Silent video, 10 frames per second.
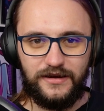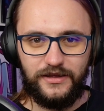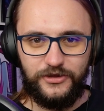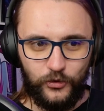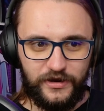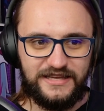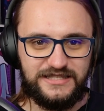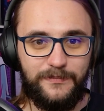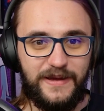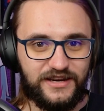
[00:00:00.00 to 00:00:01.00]
Yori has
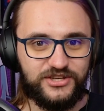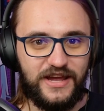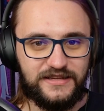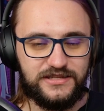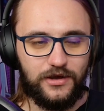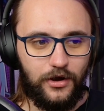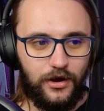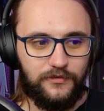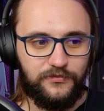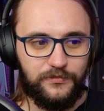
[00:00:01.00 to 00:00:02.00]
a bigger chance
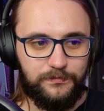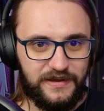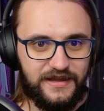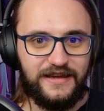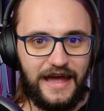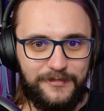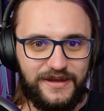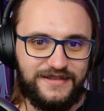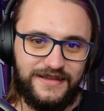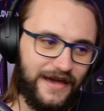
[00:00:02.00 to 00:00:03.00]
of being happy at the